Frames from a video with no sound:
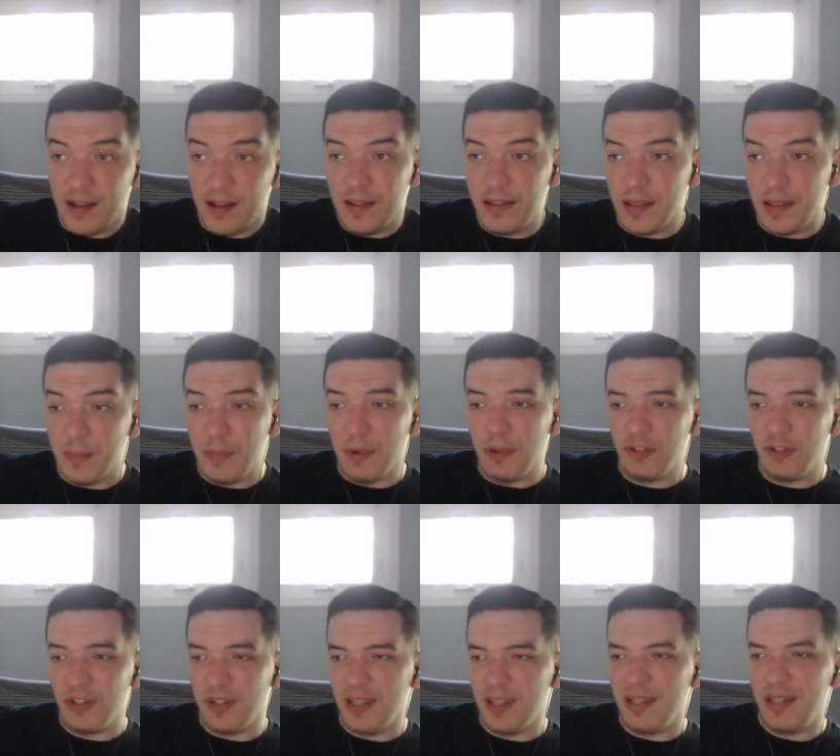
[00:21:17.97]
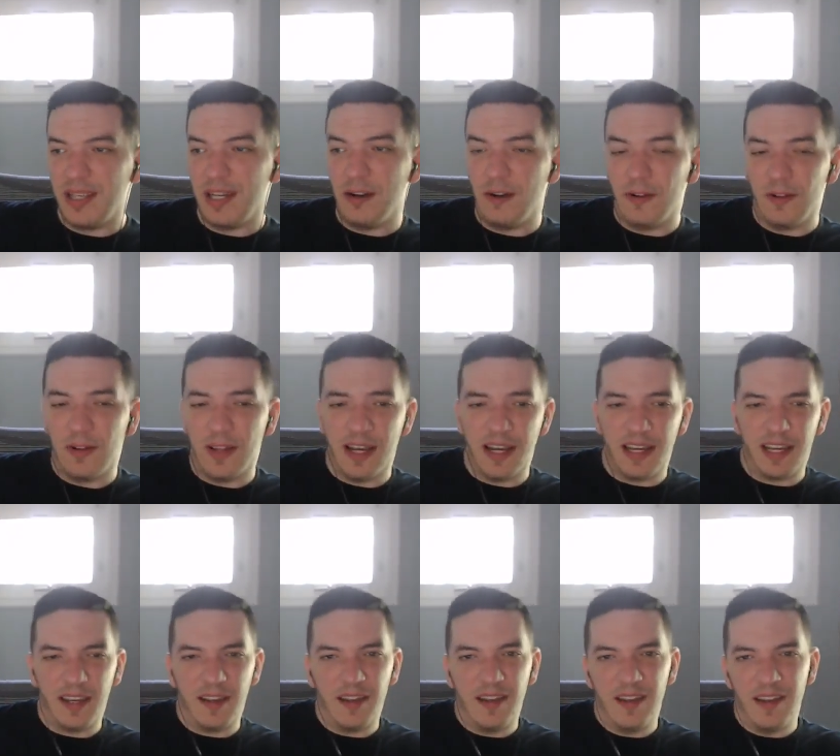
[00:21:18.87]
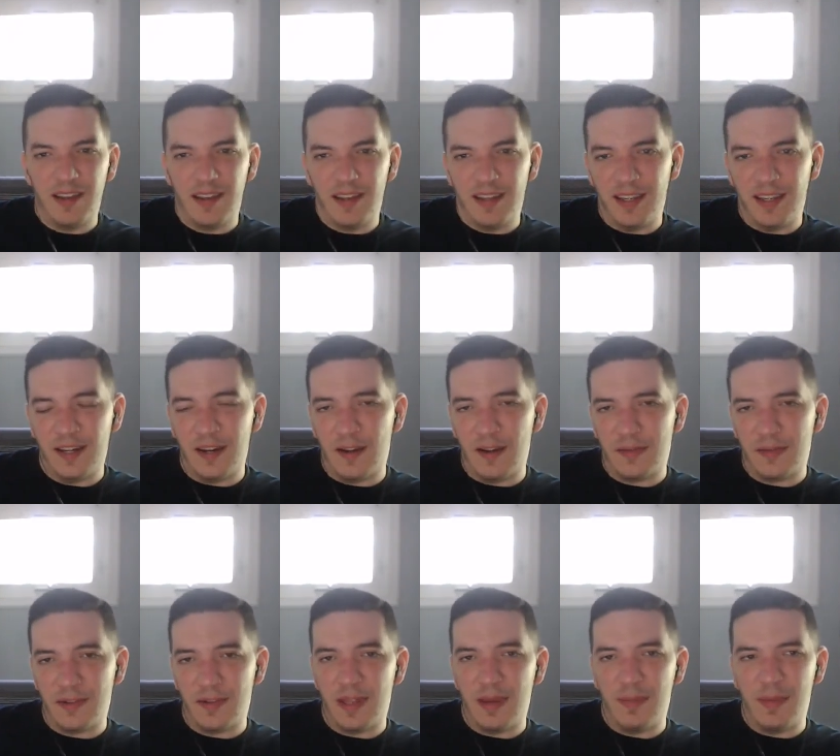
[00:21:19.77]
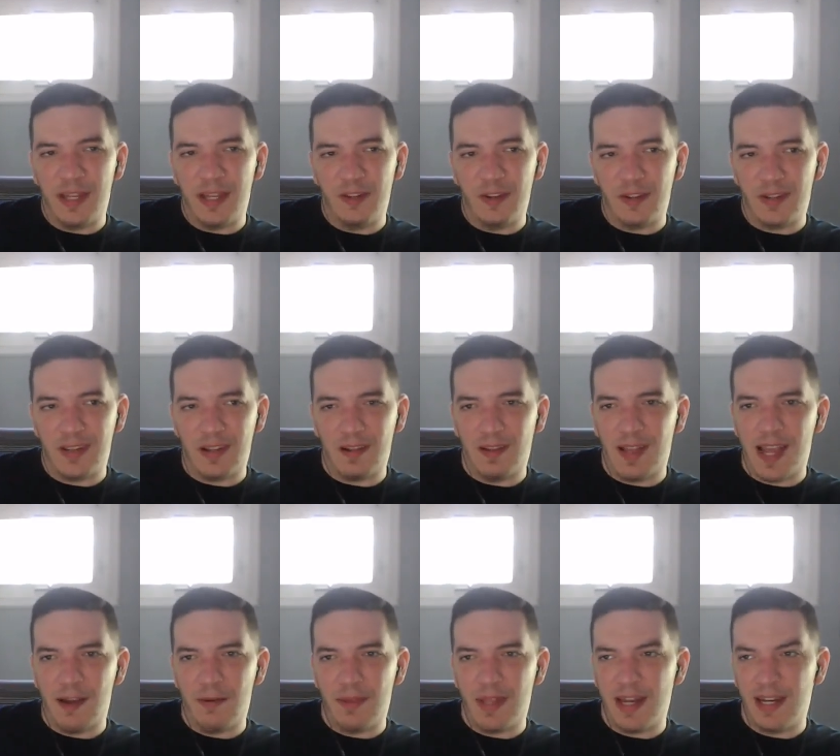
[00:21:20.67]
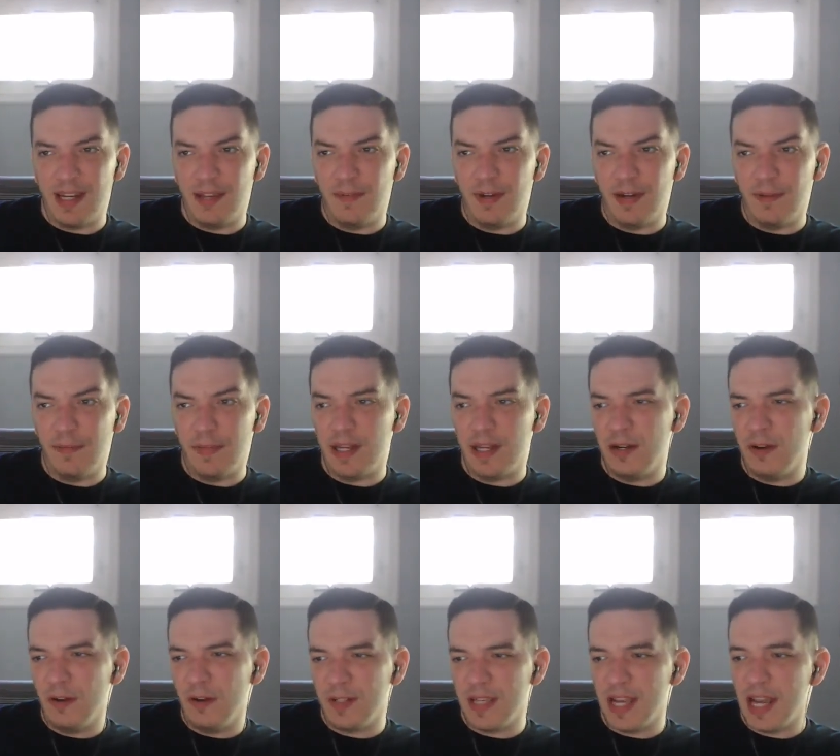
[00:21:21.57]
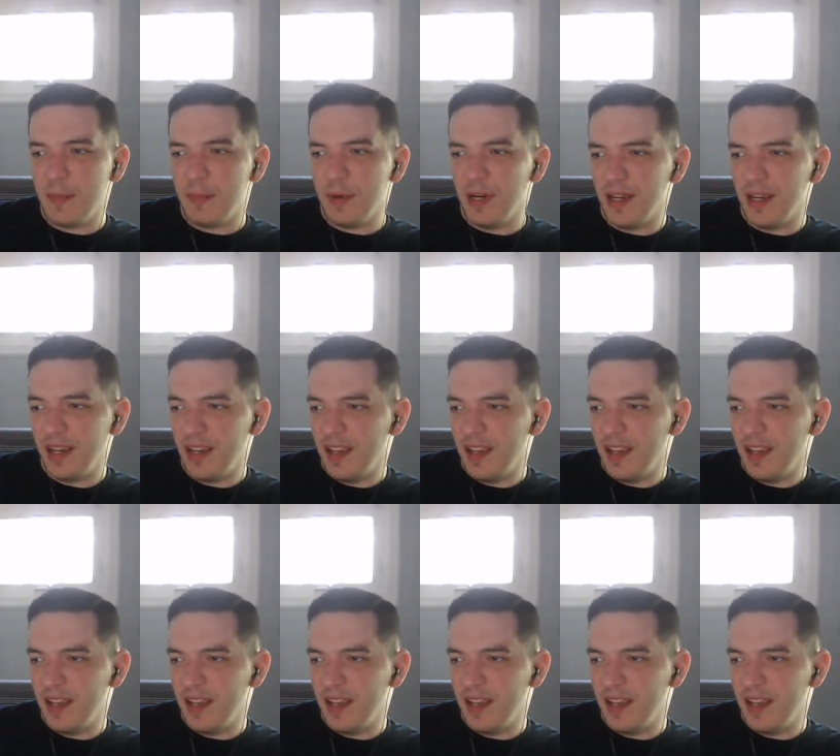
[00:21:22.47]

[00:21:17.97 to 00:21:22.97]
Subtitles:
the bullshit that they don't like, so they may just allow that even if they know it's happening.